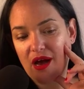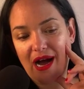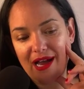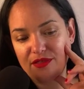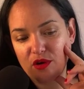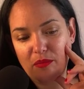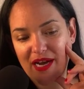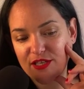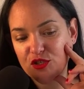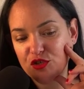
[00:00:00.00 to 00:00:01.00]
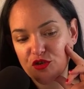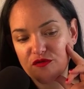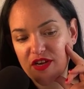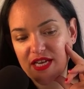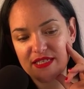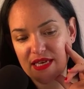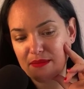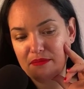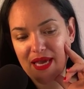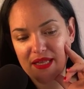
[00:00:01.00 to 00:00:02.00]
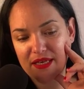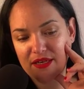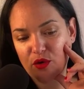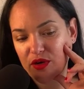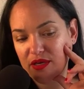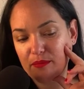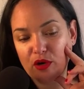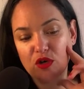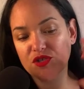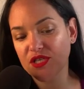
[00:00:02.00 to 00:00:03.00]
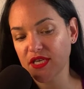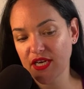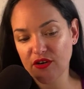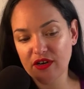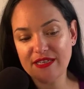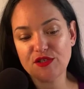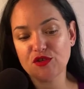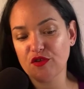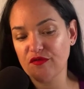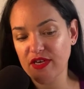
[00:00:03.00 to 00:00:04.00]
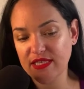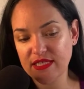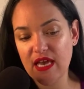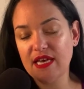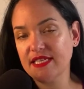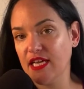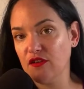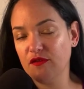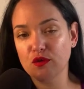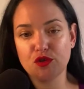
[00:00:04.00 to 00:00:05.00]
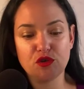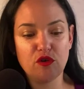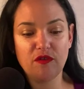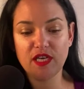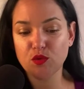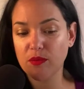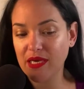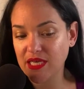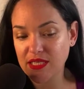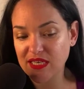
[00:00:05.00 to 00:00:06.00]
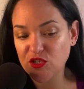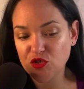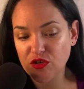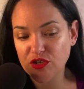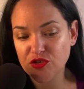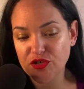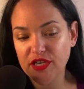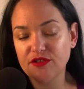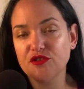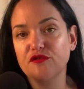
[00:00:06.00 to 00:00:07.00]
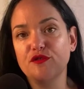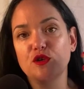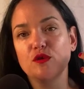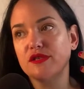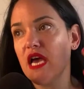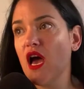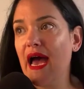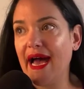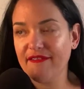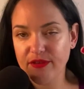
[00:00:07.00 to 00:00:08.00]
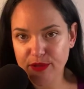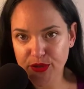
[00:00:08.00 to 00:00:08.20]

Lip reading: either by surveys like mail-in or in-person, internet surveys, telephone surveys. We might conduct structured interviews, have them to